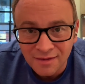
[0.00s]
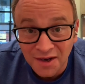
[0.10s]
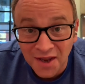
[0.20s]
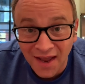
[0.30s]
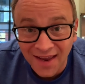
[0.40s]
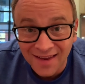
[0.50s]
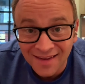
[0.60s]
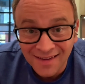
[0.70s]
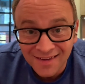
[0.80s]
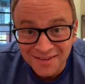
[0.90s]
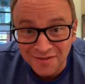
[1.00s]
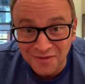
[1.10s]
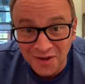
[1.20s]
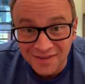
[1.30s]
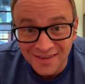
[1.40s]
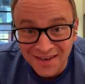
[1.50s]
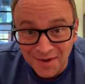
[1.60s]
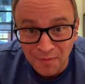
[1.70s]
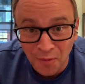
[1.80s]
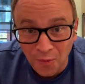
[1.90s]
Okay? So firstly,
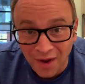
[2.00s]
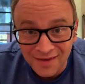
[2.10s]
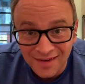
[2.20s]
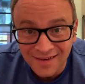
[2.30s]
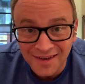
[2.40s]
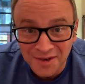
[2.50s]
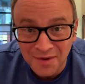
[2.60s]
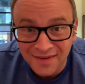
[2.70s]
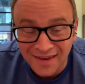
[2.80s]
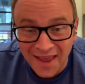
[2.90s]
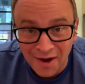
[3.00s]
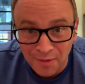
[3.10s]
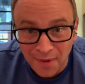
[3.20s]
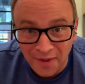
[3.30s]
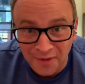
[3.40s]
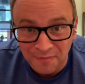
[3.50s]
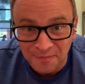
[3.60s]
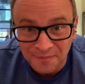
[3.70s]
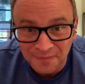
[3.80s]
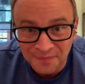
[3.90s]
number 1, you need to care about
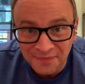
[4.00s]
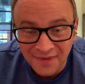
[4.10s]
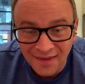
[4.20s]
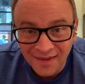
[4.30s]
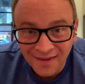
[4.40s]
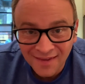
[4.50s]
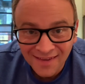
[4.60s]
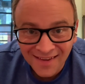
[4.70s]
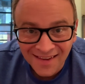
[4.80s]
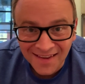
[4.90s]
them.